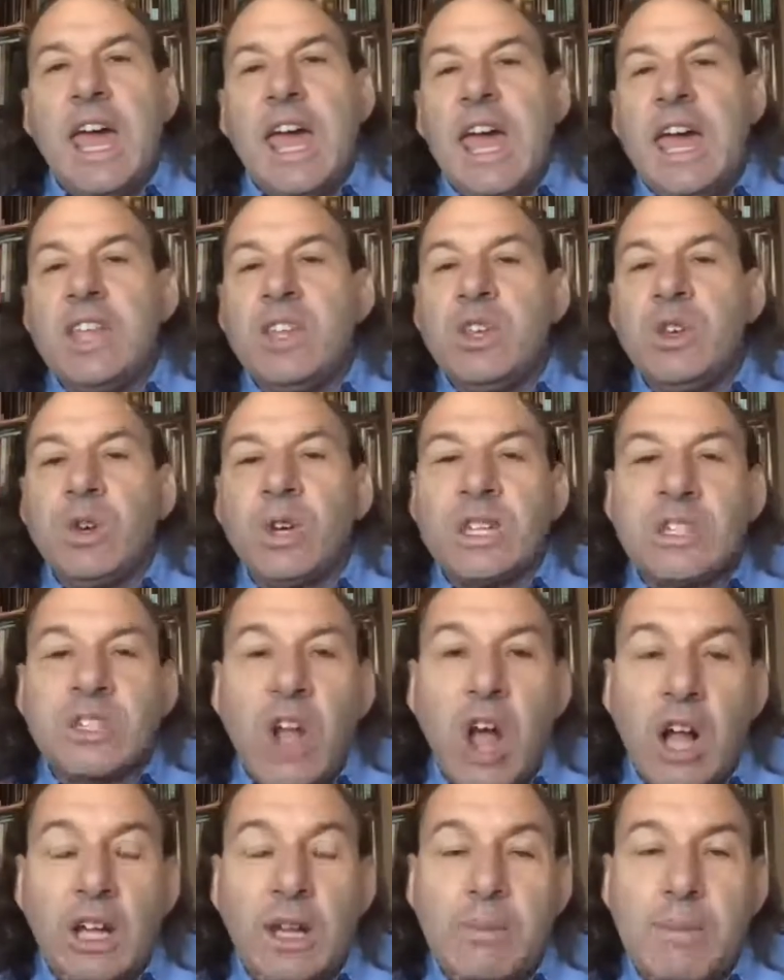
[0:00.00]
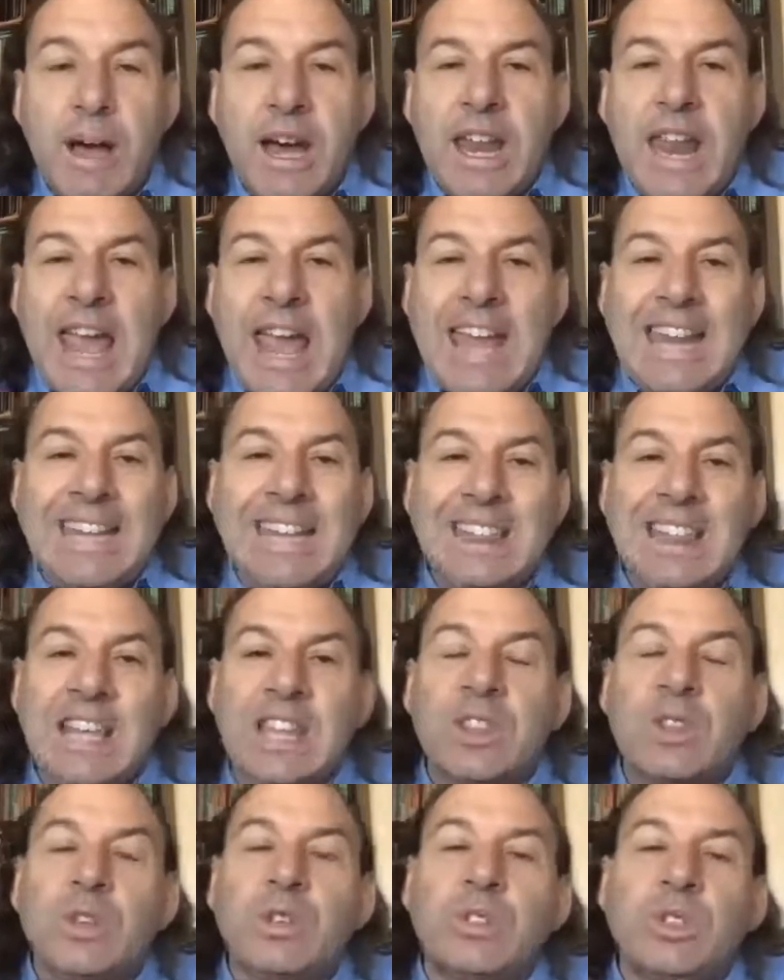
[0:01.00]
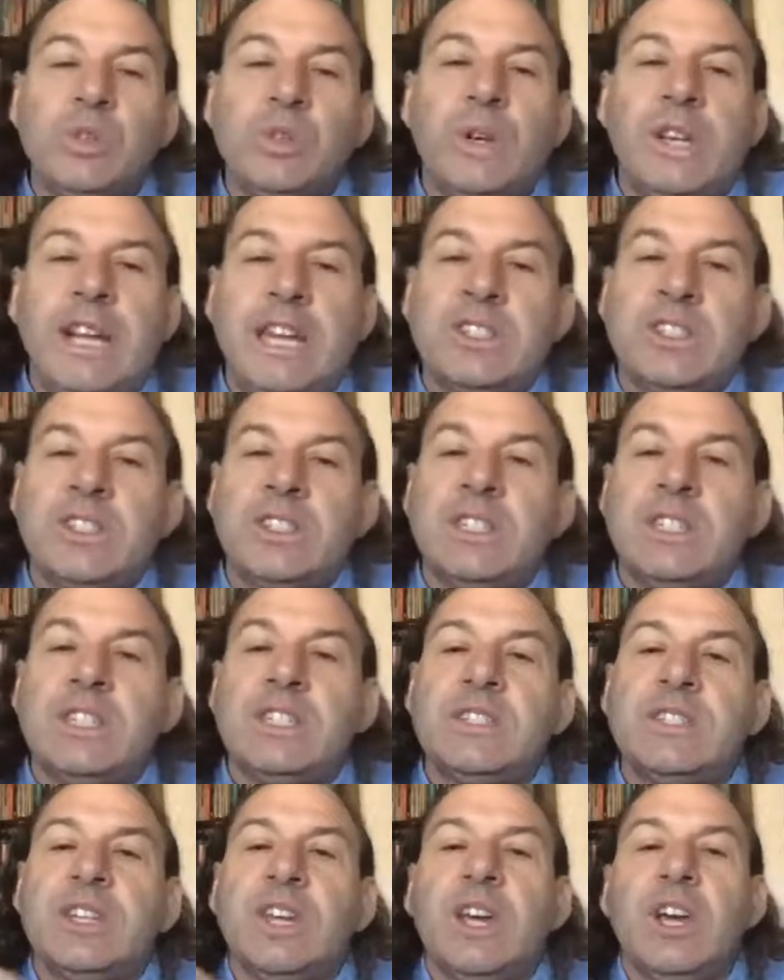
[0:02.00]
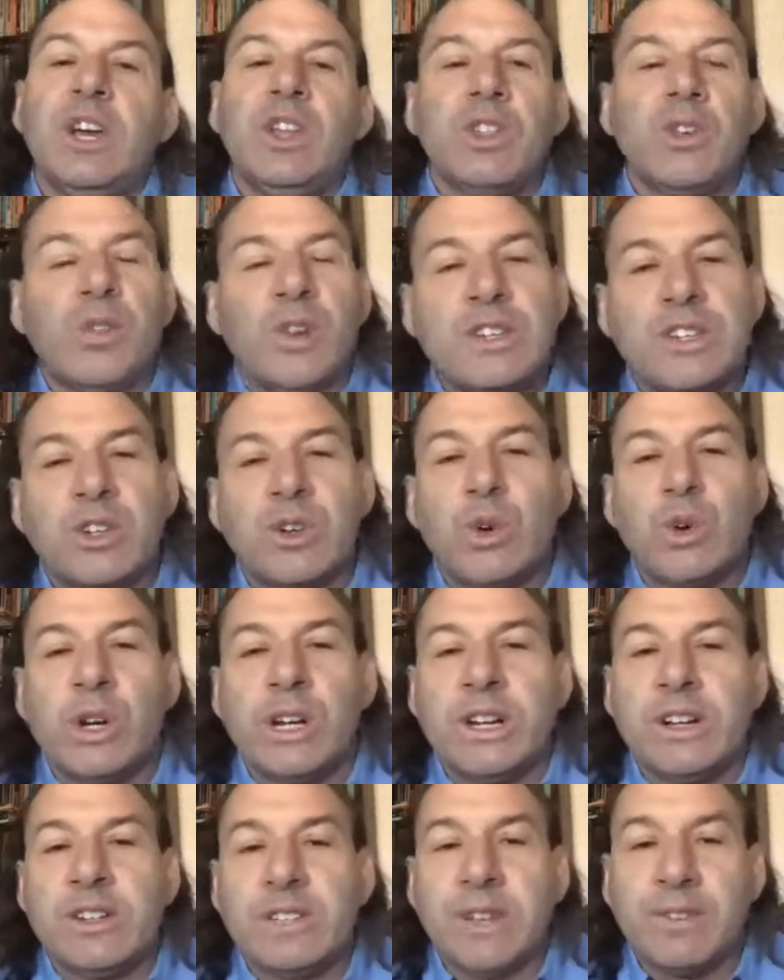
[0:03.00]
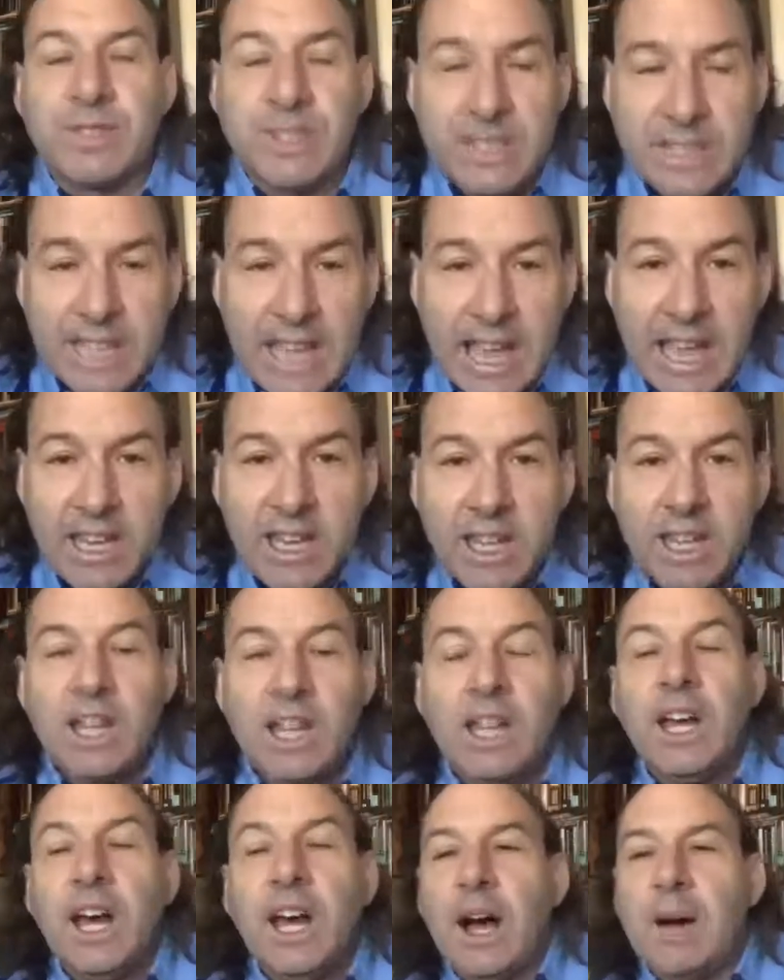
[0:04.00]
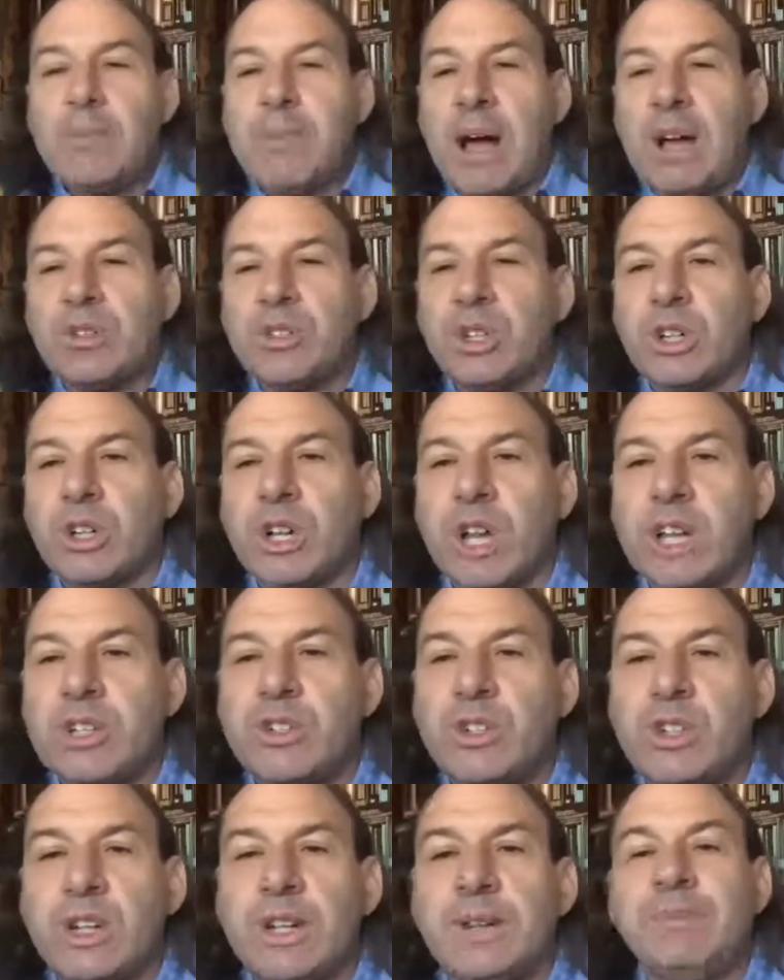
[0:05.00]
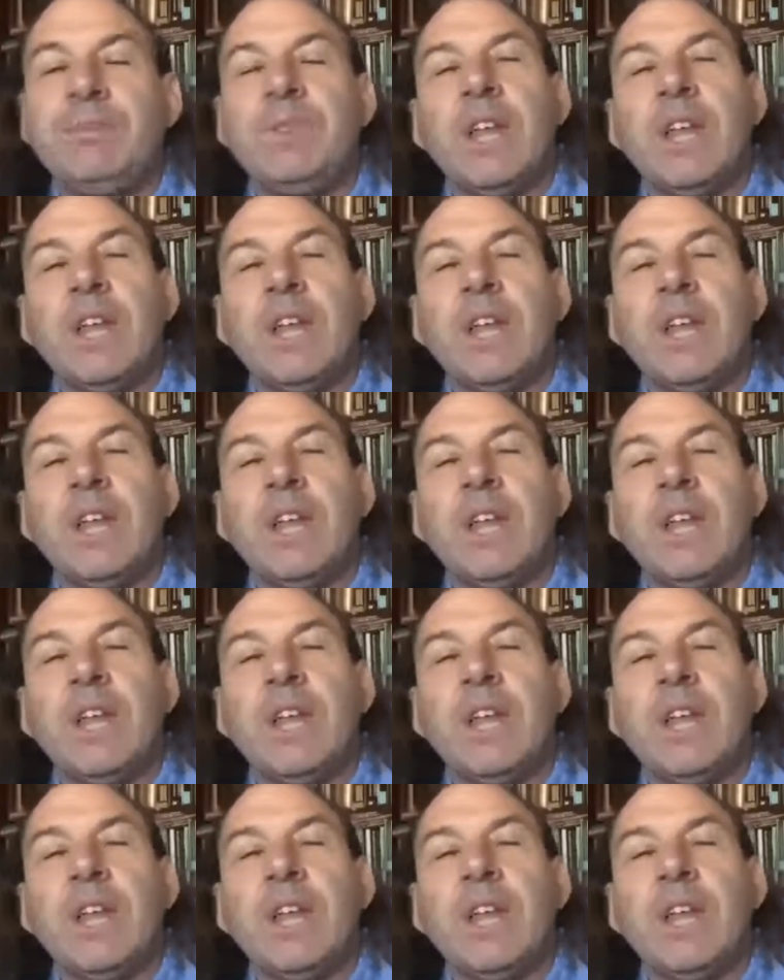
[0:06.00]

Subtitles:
and you can talk about anything those UN agencies, the resident coordinators, have said about your country.